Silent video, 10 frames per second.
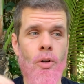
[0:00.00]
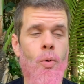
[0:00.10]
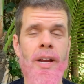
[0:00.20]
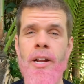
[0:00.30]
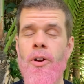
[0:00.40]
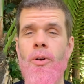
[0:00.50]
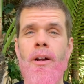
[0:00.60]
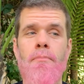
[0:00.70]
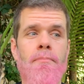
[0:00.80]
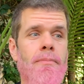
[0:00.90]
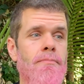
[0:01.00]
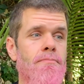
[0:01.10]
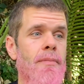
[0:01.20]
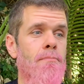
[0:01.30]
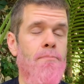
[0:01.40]
greener and
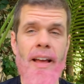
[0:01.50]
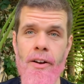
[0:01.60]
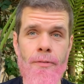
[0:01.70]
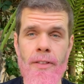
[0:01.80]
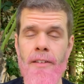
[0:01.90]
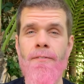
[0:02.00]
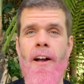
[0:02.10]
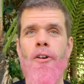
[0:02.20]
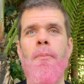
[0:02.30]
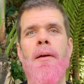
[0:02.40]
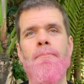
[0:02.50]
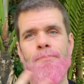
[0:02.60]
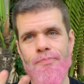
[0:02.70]
better for the environment.